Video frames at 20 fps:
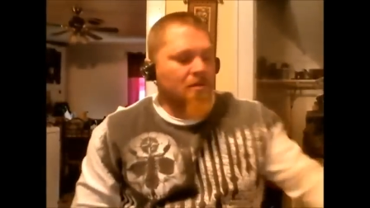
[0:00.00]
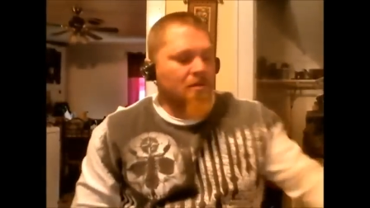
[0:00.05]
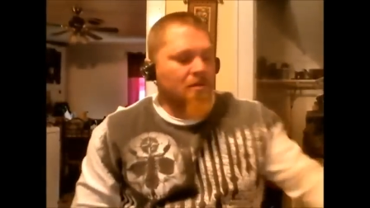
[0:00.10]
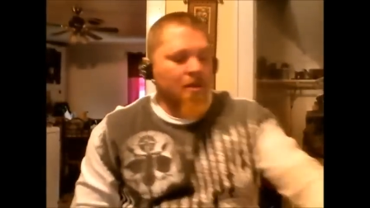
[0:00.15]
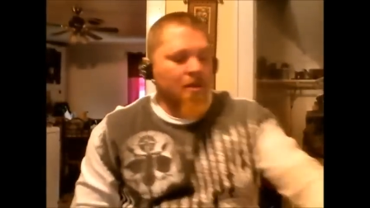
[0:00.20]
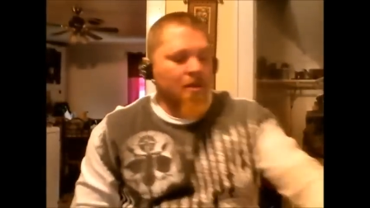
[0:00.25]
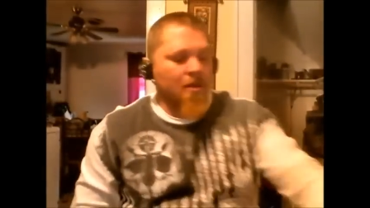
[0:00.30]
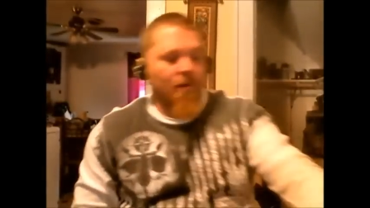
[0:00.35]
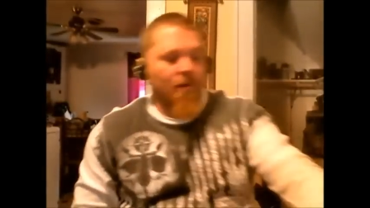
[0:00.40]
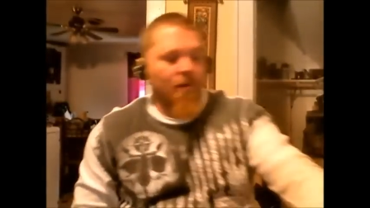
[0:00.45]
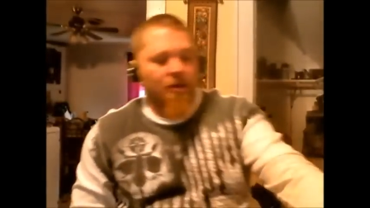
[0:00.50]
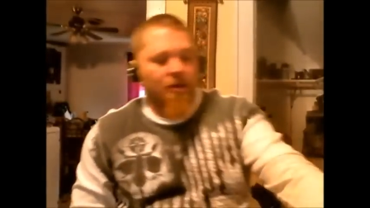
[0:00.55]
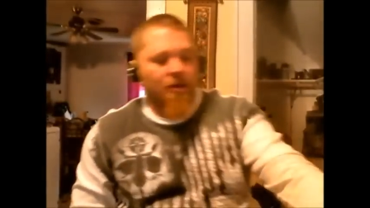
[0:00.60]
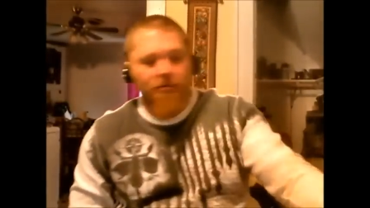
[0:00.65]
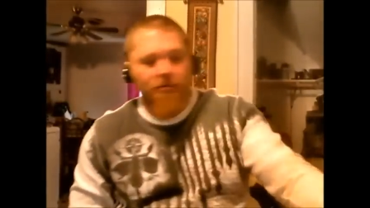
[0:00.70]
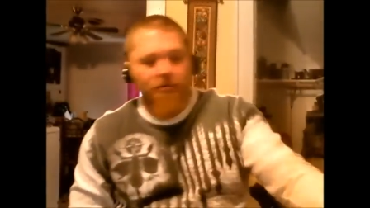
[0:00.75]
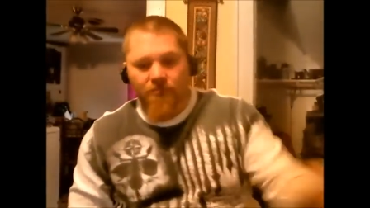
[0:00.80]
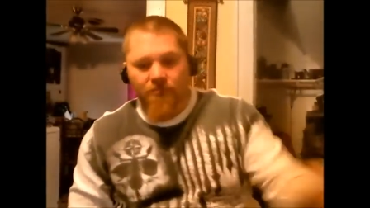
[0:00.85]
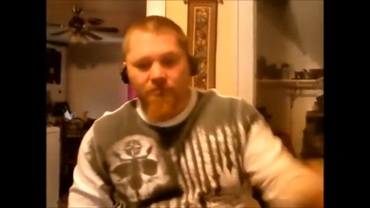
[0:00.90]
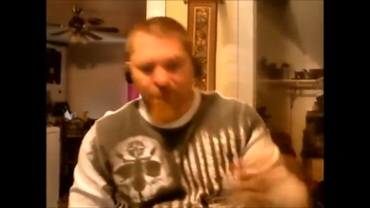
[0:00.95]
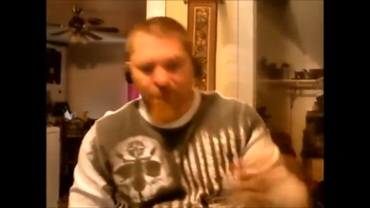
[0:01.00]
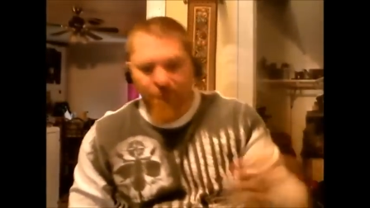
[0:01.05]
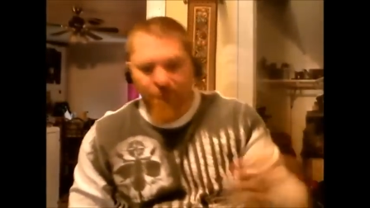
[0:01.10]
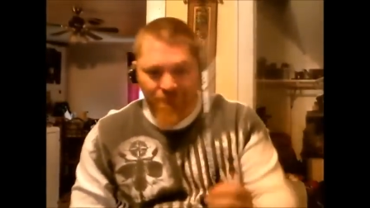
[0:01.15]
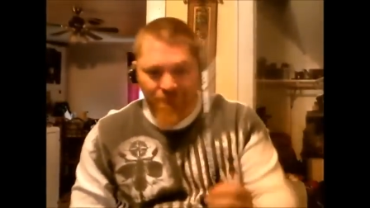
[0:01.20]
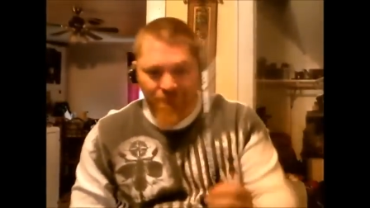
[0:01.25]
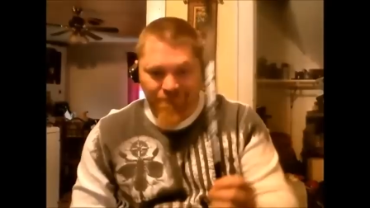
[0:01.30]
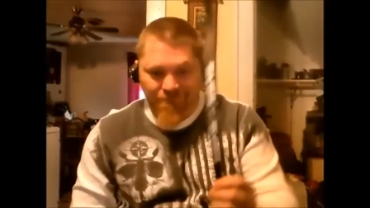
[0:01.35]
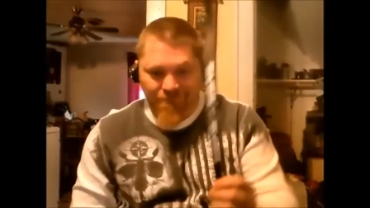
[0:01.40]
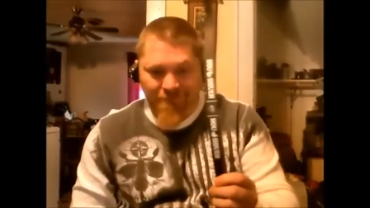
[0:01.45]
I bought
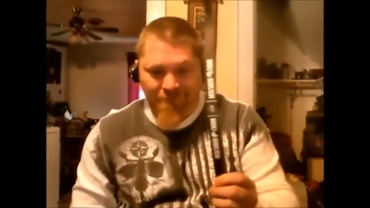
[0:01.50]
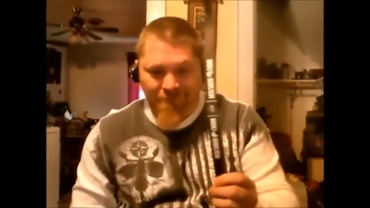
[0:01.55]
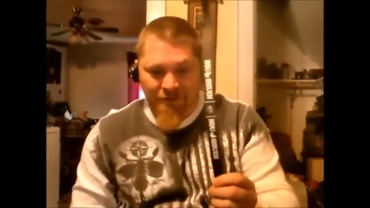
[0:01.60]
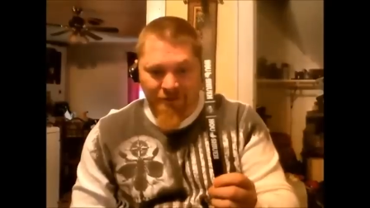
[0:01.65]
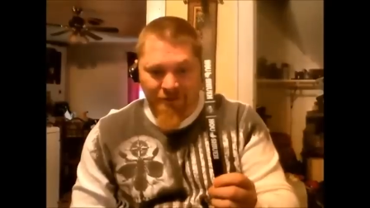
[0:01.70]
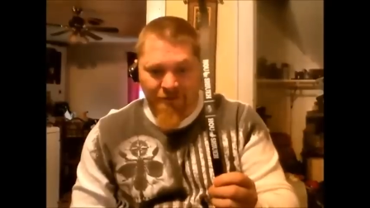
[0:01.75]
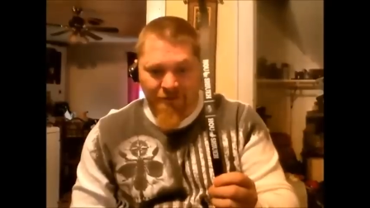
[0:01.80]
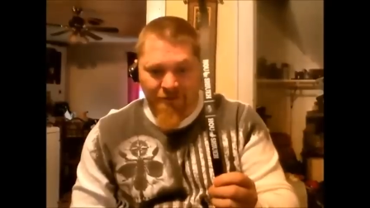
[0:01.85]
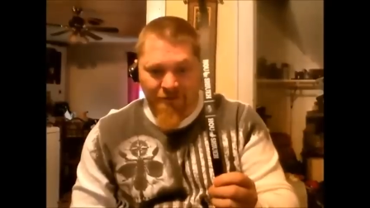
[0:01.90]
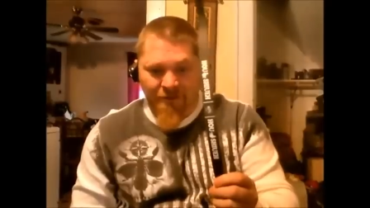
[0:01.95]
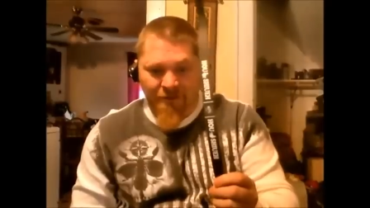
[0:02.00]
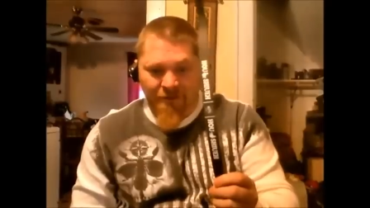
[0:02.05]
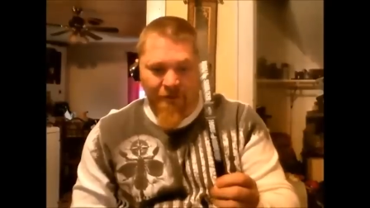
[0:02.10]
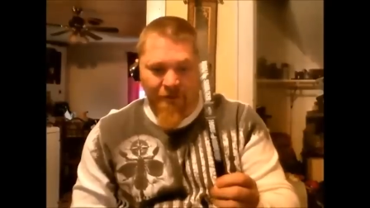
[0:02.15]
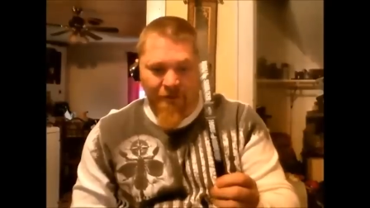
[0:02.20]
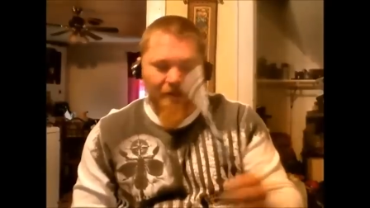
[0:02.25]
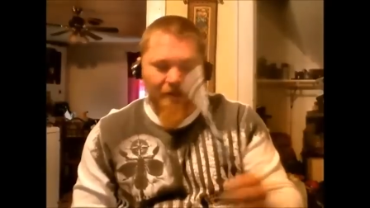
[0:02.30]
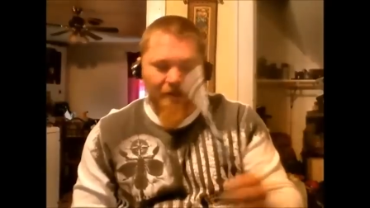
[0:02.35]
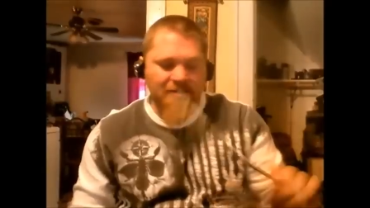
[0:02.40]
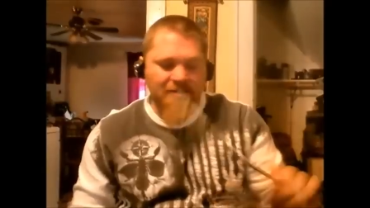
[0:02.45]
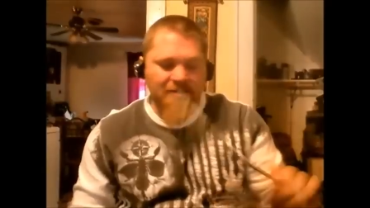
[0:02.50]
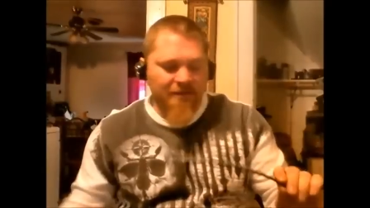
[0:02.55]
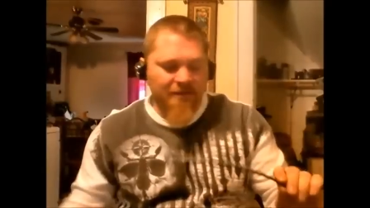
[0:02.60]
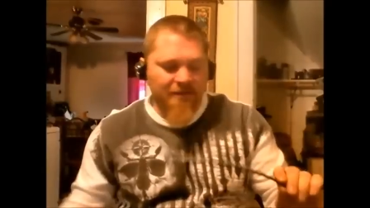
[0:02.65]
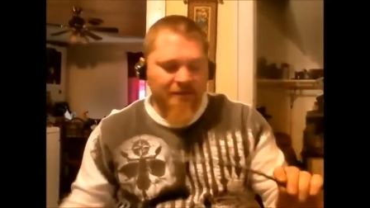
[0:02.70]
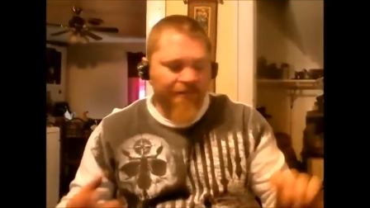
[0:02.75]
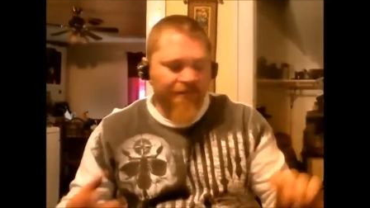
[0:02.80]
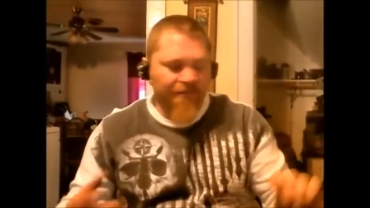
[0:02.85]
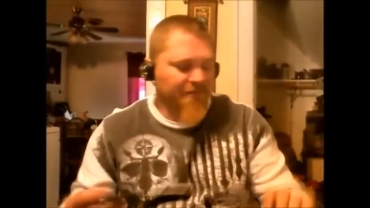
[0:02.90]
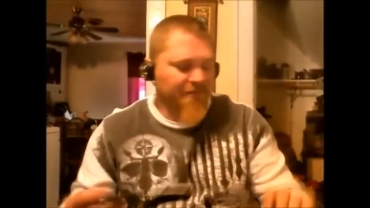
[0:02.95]
another fiberglass
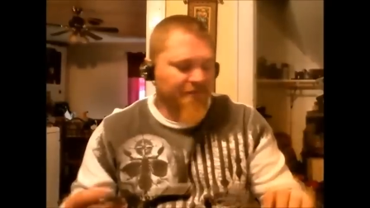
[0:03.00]
limb.